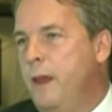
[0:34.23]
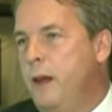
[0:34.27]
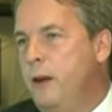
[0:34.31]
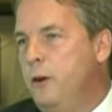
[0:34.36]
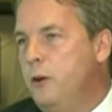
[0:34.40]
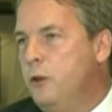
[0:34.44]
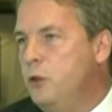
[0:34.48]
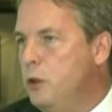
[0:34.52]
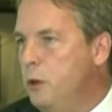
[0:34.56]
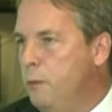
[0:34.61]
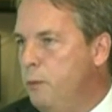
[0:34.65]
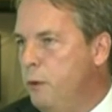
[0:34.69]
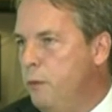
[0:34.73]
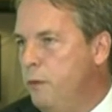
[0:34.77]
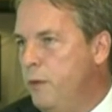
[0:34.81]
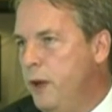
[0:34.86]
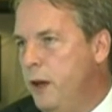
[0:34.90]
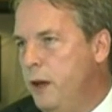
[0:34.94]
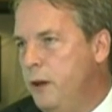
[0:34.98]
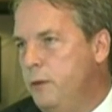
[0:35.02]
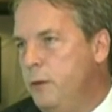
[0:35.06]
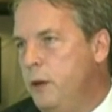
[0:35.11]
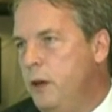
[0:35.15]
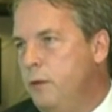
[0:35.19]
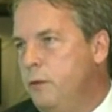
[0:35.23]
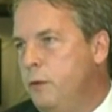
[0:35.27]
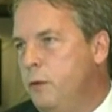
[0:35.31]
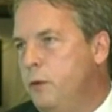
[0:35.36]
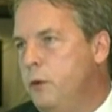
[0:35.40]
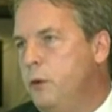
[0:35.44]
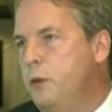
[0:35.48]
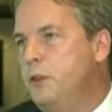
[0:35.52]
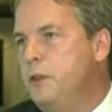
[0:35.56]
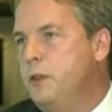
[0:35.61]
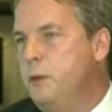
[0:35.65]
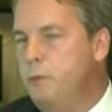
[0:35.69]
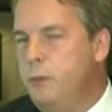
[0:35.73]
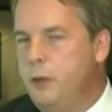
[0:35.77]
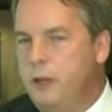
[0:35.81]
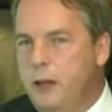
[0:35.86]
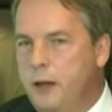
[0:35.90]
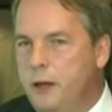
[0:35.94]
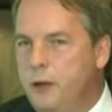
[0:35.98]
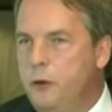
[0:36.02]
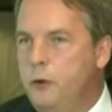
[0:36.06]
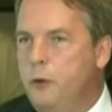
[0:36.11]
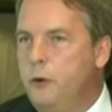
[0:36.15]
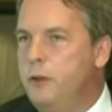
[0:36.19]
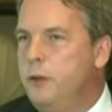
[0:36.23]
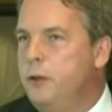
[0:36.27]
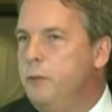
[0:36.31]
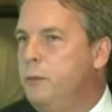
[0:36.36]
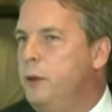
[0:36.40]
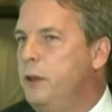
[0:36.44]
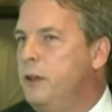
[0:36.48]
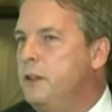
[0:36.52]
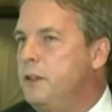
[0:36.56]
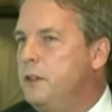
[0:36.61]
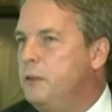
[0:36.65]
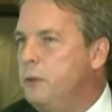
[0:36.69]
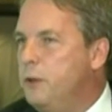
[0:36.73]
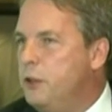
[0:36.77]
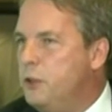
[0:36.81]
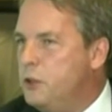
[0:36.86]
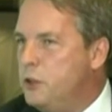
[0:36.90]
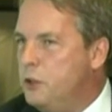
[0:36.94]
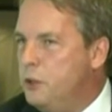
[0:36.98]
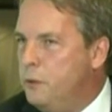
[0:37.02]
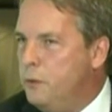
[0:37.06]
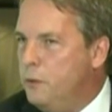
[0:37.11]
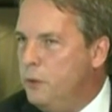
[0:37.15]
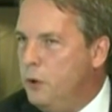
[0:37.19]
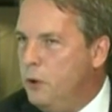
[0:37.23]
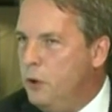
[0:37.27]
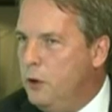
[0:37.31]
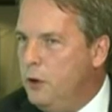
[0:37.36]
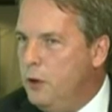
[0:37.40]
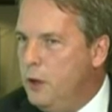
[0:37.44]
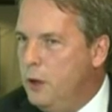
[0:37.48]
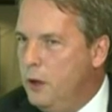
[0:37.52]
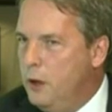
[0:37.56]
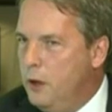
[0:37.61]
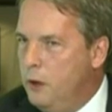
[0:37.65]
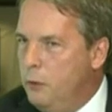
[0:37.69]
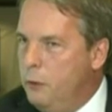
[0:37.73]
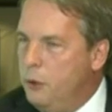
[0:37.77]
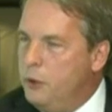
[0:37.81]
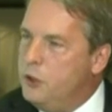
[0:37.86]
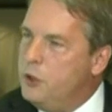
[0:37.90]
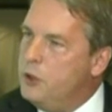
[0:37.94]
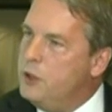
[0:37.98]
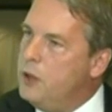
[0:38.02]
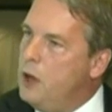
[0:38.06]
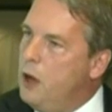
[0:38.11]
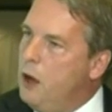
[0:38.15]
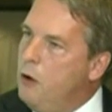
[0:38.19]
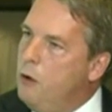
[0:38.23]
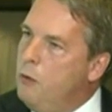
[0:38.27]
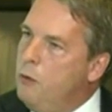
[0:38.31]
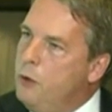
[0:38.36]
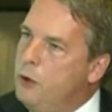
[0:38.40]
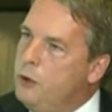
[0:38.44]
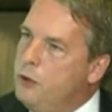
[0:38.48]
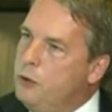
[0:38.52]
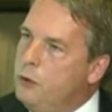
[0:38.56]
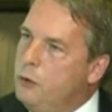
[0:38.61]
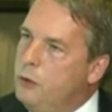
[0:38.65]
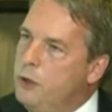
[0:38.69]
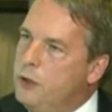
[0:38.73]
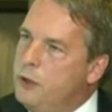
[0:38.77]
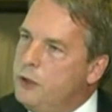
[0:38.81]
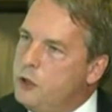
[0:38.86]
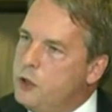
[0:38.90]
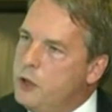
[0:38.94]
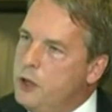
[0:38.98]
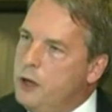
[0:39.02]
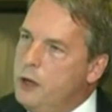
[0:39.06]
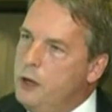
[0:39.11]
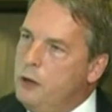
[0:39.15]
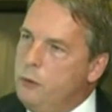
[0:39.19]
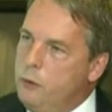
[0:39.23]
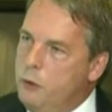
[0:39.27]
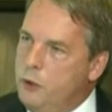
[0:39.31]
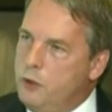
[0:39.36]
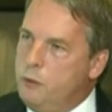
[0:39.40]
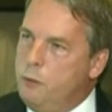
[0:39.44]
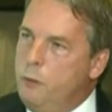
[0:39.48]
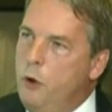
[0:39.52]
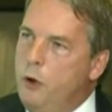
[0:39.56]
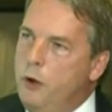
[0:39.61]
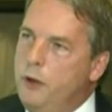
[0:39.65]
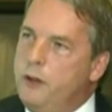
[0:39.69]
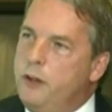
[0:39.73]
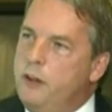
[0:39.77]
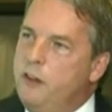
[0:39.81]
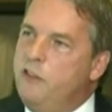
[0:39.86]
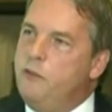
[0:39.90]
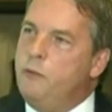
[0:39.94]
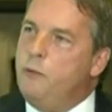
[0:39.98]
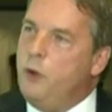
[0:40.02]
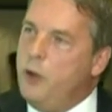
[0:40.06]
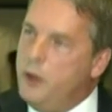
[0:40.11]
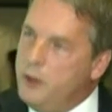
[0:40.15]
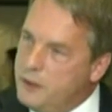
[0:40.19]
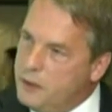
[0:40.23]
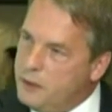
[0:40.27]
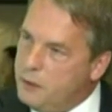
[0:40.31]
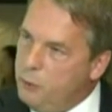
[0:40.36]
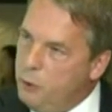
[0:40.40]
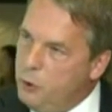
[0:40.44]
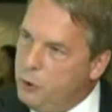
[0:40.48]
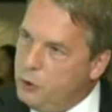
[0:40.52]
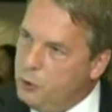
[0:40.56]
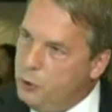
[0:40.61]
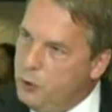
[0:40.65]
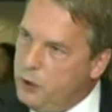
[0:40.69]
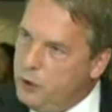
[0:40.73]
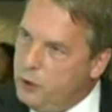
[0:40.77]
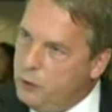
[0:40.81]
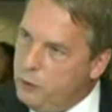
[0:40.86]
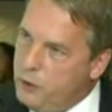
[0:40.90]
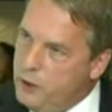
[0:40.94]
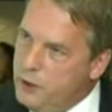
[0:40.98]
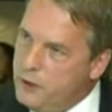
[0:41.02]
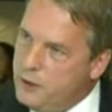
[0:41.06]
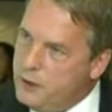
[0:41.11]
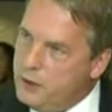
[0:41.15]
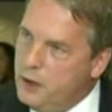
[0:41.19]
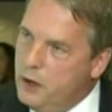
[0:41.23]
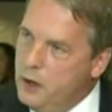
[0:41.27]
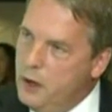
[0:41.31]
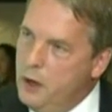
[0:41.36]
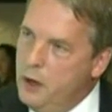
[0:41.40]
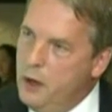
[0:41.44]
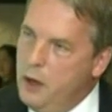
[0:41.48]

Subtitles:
And on top of that, we have, of course, the big unknown, the biggest question of all, which is how would US shale respond if prices were to increase?